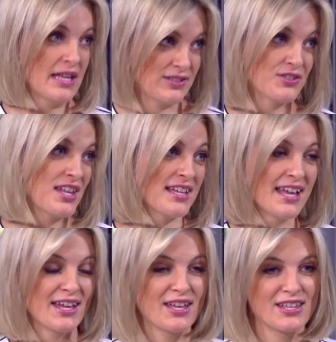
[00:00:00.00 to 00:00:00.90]
it, as you
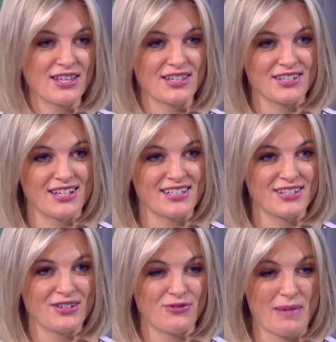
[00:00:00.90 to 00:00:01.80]
say, yeah, it, it,
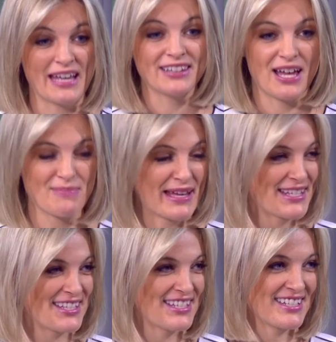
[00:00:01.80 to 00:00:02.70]
it, from a headline
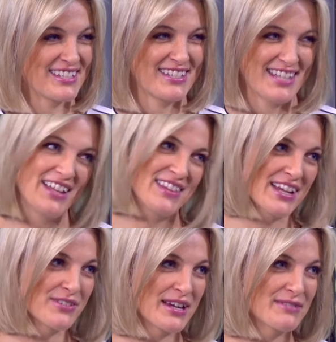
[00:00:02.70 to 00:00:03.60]
basis, it doesn't
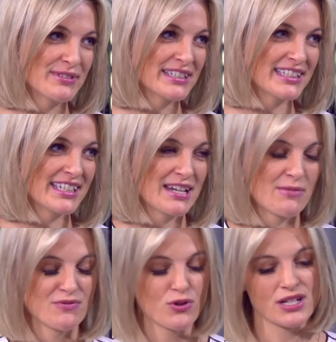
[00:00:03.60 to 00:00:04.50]
sound that great, really.
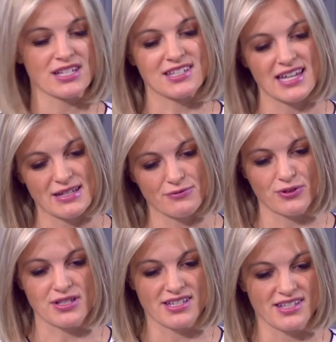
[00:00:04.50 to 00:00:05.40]
And then we've already seen,
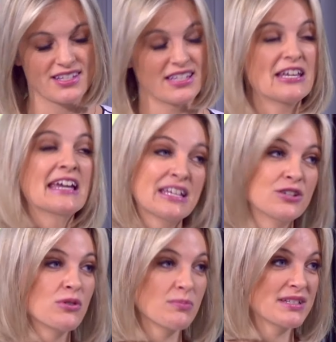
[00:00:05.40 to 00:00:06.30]
for instance, in the
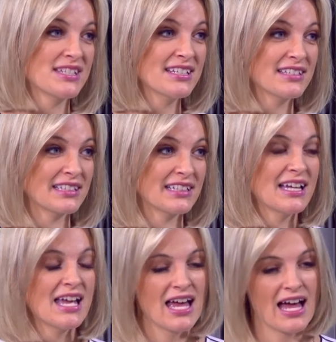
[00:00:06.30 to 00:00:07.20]
E U in
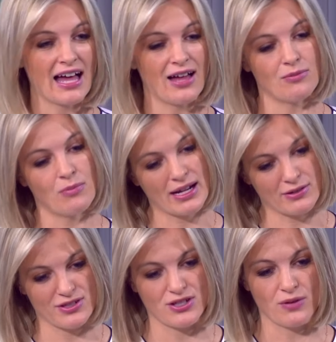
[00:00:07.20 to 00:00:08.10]
particular, uh,
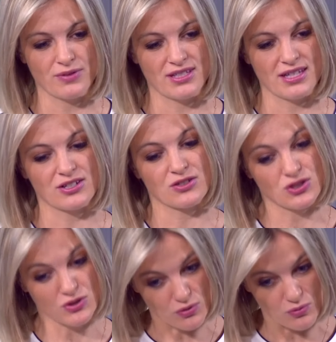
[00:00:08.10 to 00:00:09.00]
Microsoft's
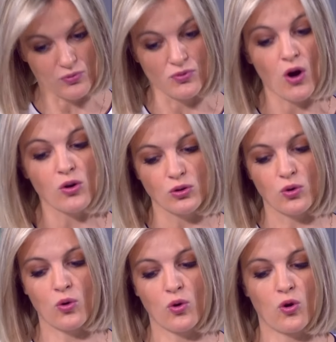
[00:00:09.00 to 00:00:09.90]
role
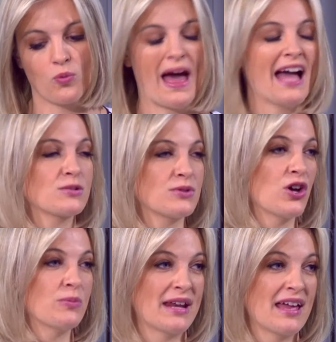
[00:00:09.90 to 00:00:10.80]
or, or, or pact with
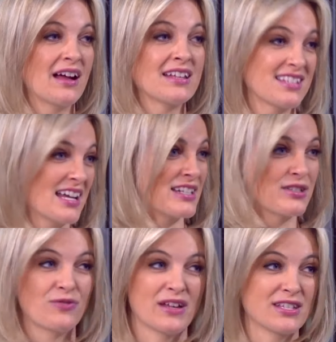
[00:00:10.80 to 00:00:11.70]
OpenAI starting to